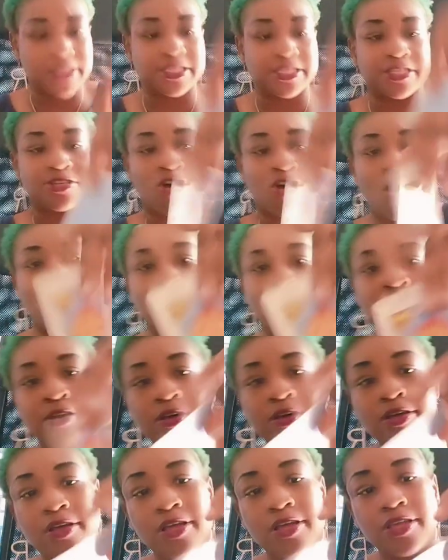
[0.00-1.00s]
This is
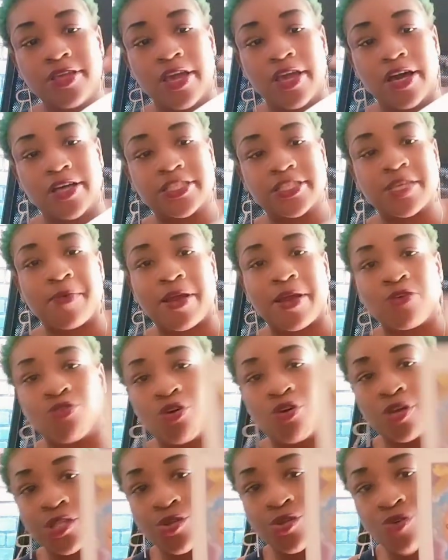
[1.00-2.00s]
karma. Yeah, somebody
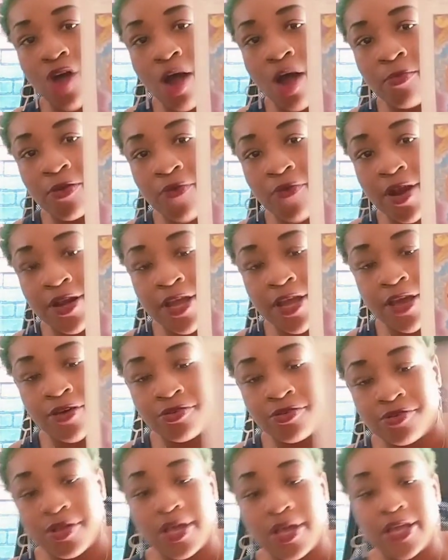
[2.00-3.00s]
who going through karma right
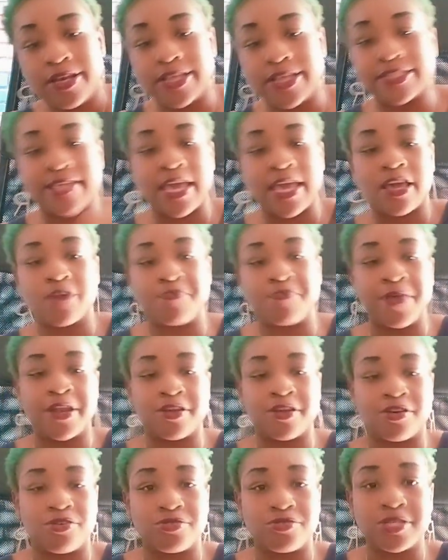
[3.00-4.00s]
now. This King of
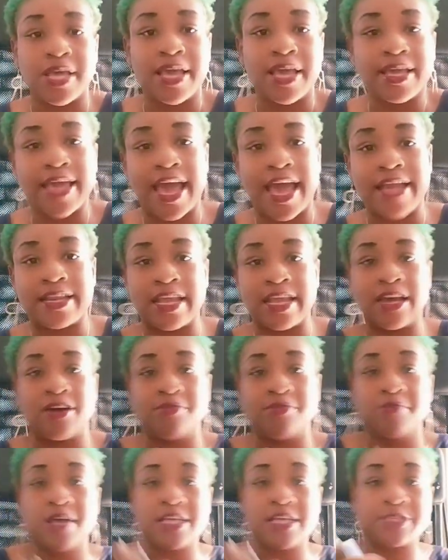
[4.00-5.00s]
Pentacles,
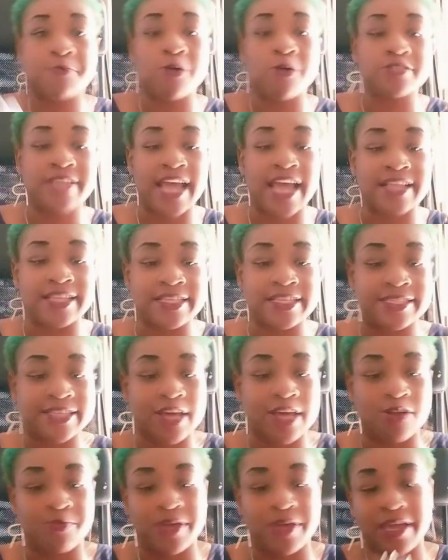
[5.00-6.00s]
goddamn, suppose got this
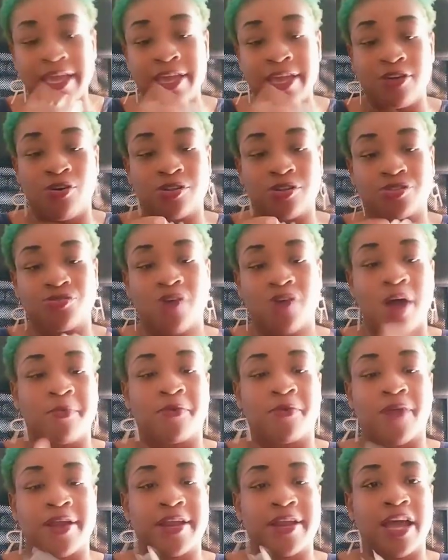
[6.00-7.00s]
settlement. He going through
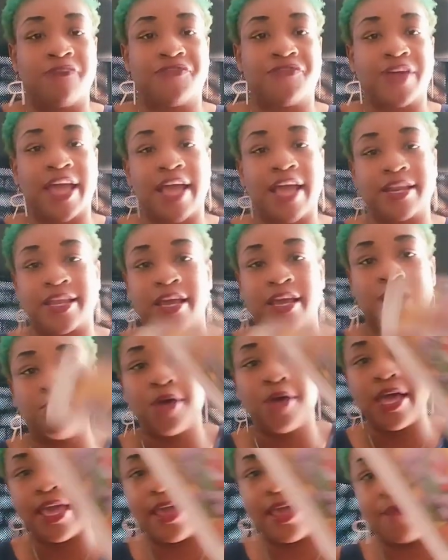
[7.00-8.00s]
karma right now for
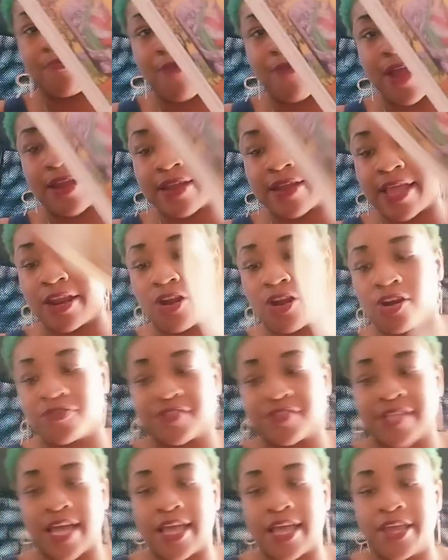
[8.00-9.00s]
goddamn impregnated
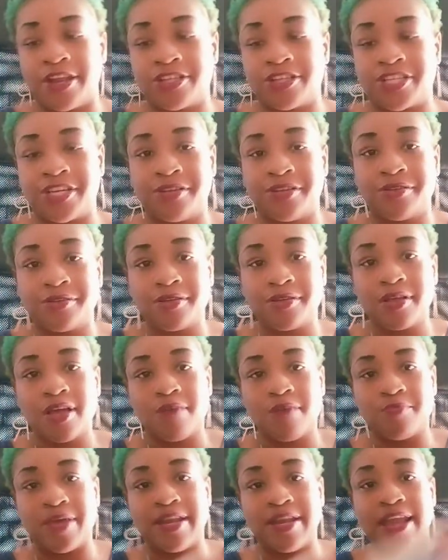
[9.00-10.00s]
earth sign energy.
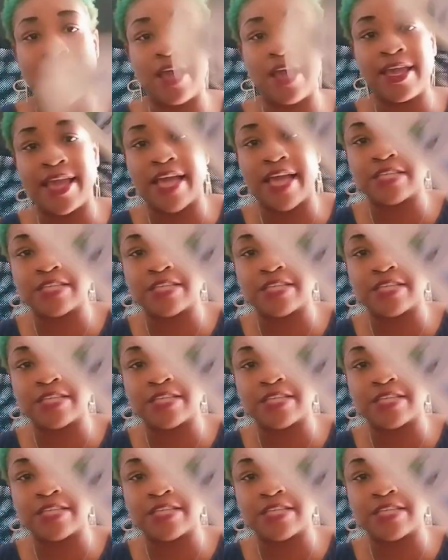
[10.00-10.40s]
But now